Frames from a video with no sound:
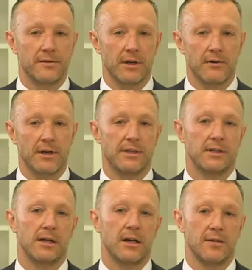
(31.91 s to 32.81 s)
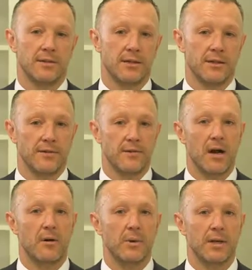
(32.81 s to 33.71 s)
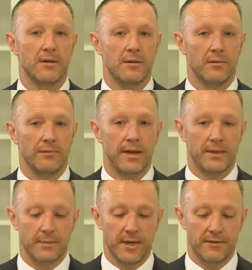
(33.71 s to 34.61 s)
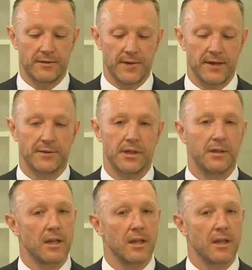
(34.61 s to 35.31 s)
are increasingly asking us for our opinion on factor-based investing